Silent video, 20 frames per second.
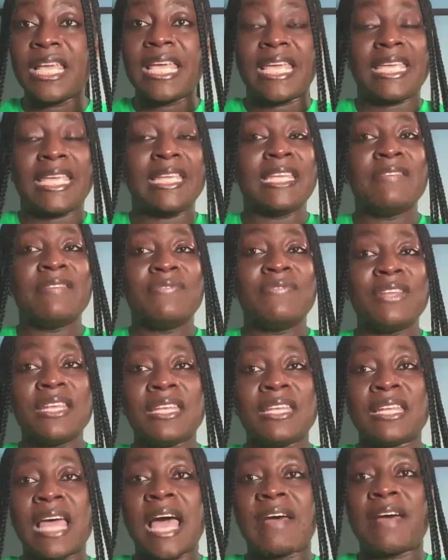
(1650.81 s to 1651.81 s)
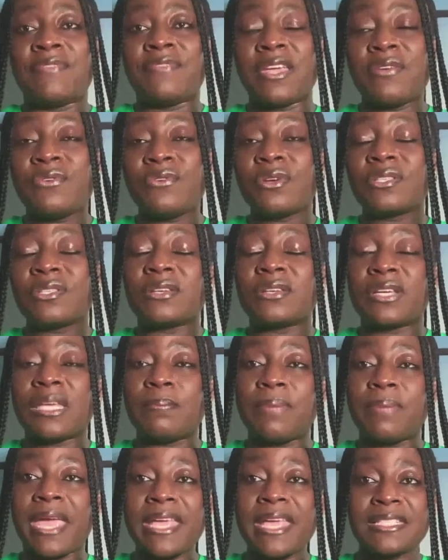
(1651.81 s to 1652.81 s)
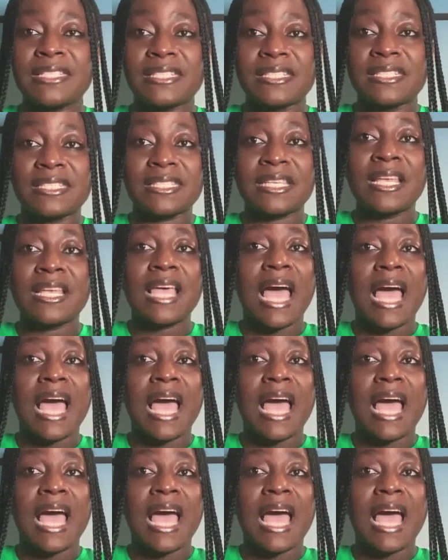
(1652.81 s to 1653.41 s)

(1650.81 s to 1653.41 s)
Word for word: in even in our various occupations,